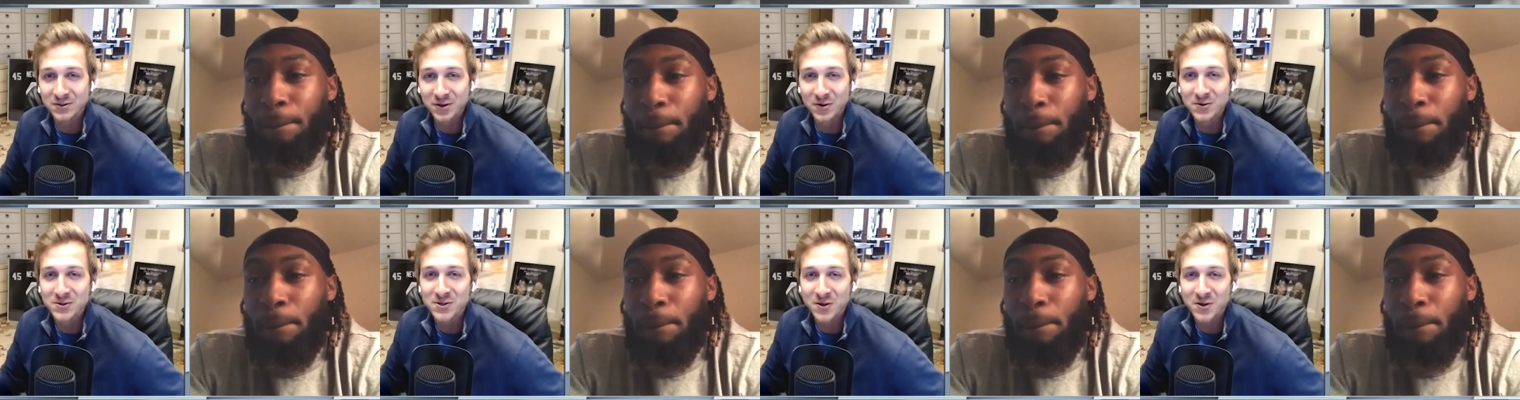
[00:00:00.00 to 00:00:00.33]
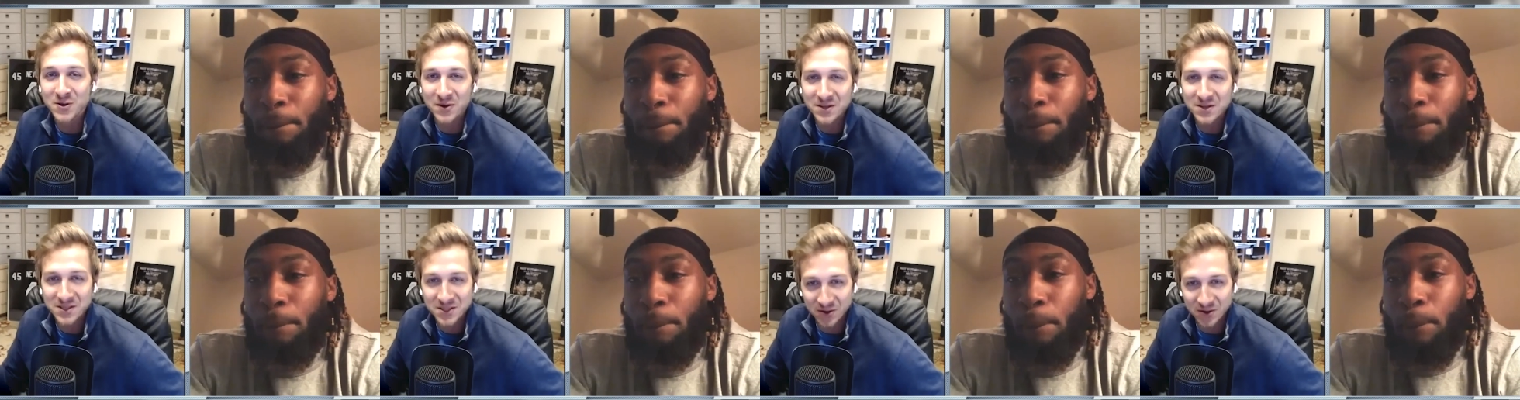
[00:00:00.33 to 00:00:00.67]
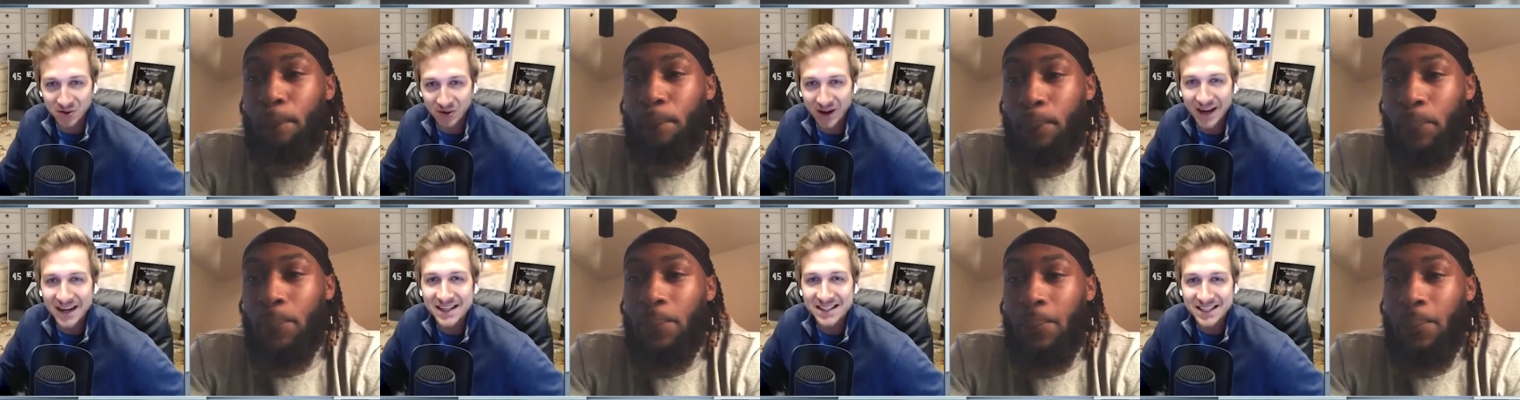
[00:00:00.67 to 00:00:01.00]
Speaker 1: so it's the
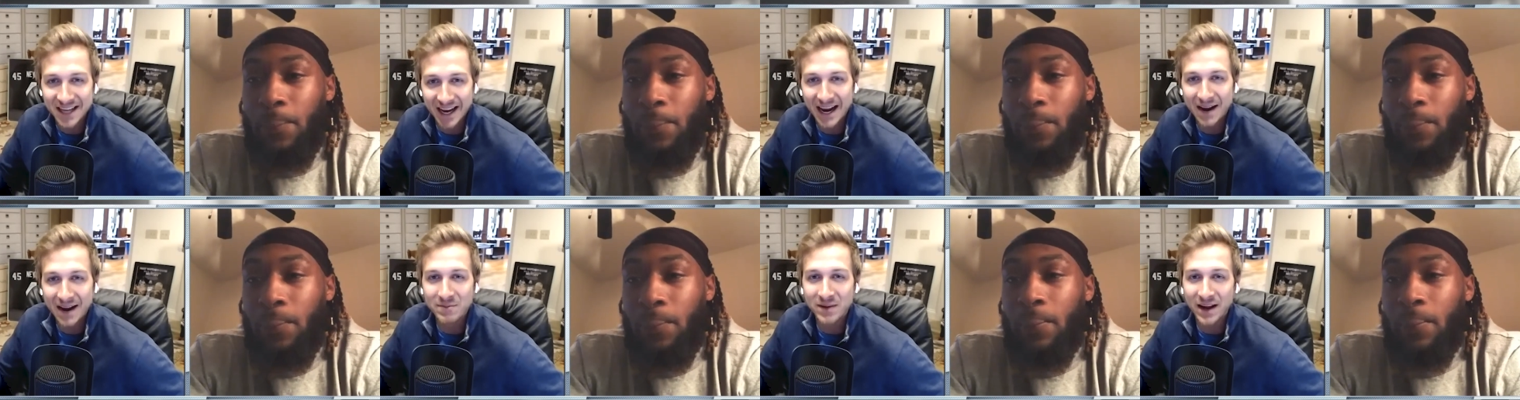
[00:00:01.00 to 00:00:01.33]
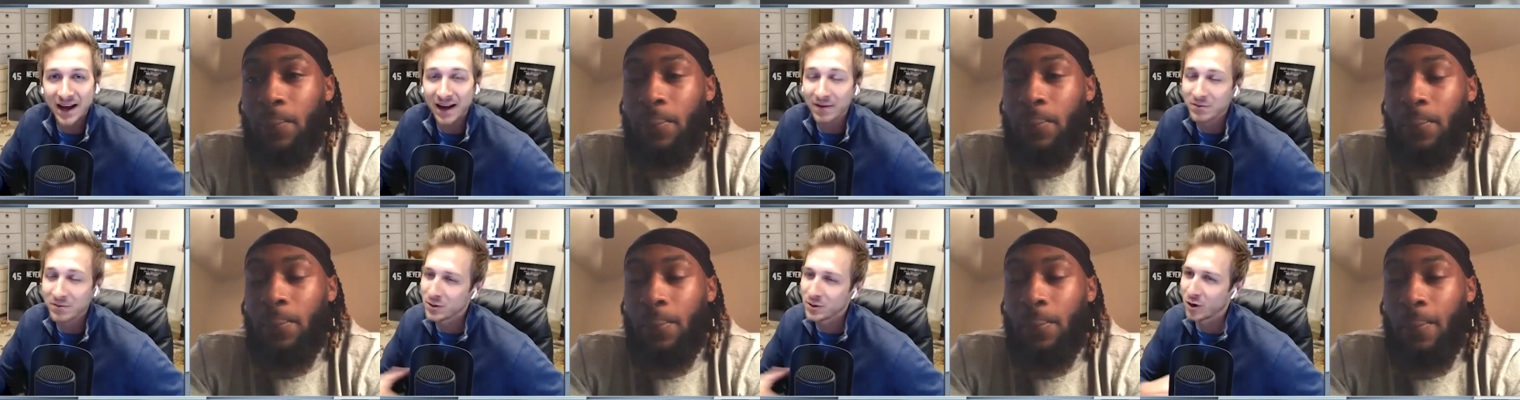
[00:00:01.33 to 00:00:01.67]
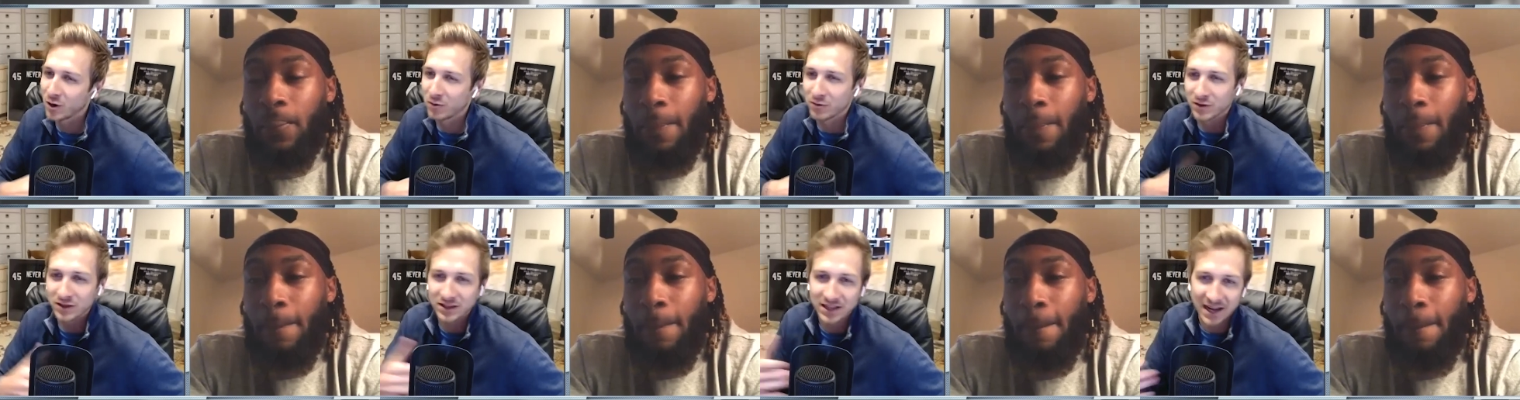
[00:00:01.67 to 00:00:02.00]
right time to have you over
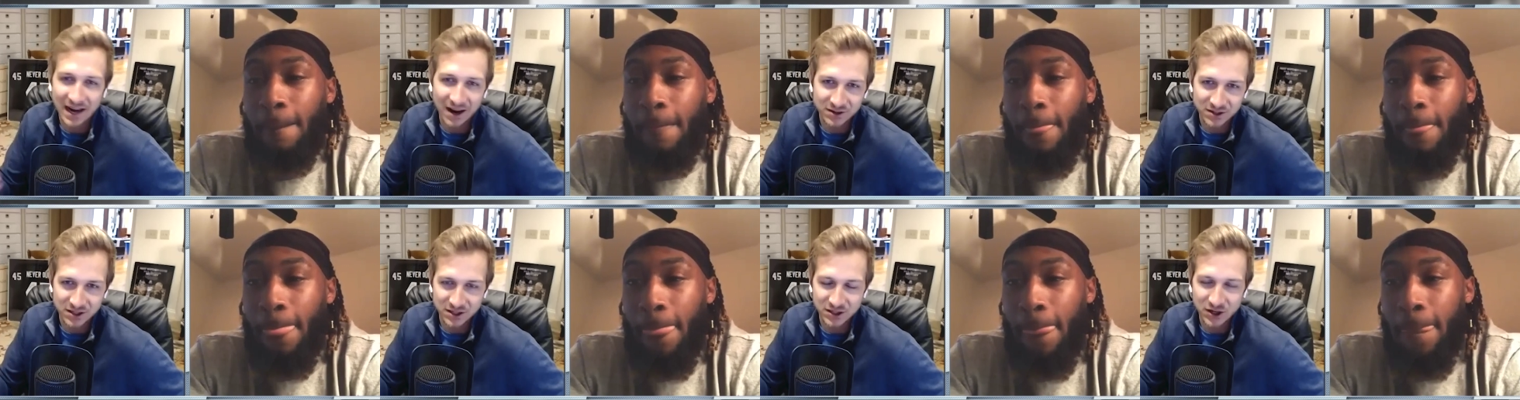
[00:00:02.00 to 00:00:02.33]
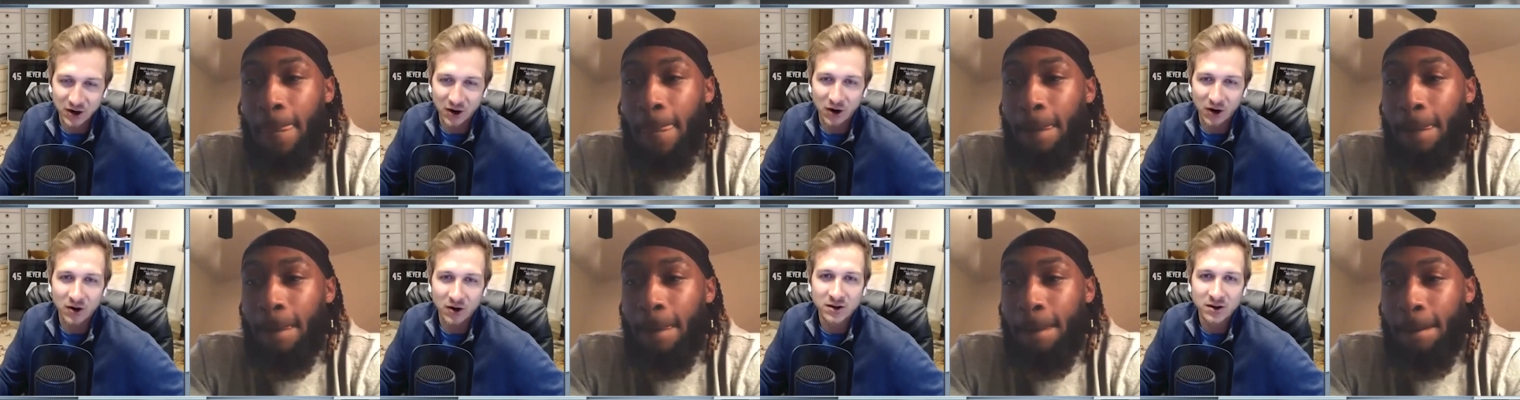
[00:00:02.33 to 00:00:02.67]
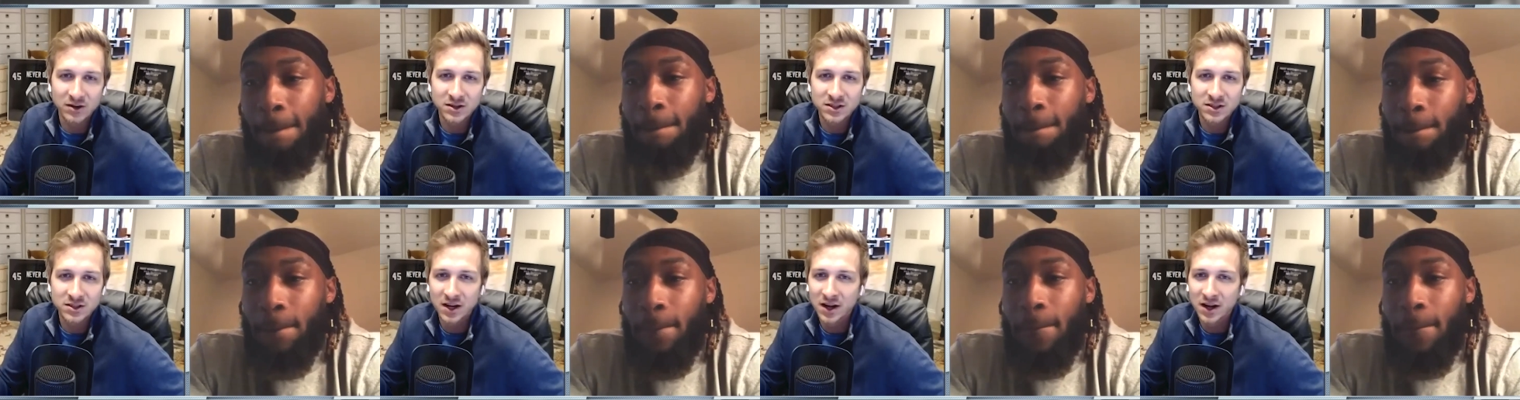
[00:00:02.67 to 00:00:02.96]
1,000 yards,